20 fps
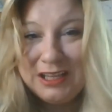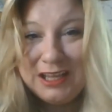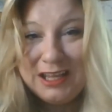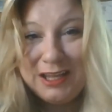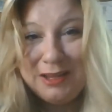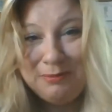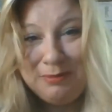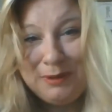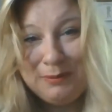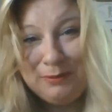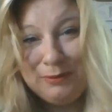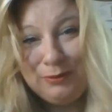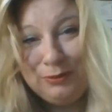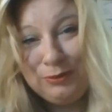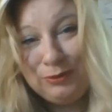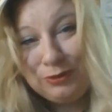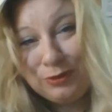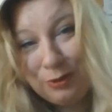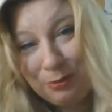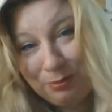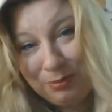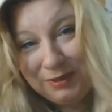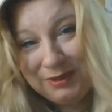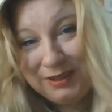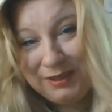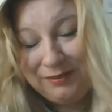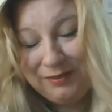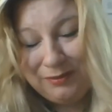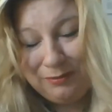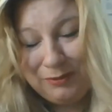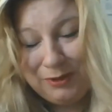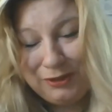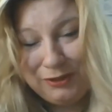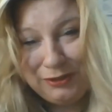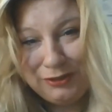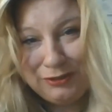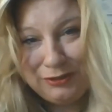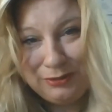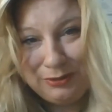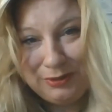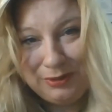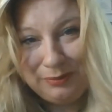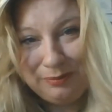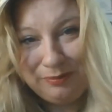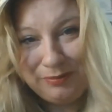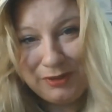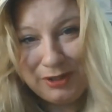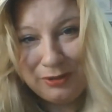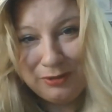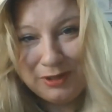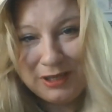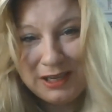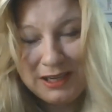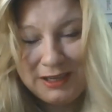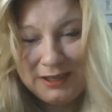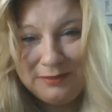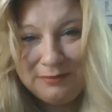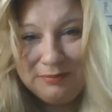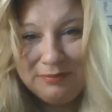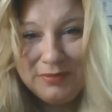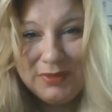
and people who don't believe in what you're doing. Okay?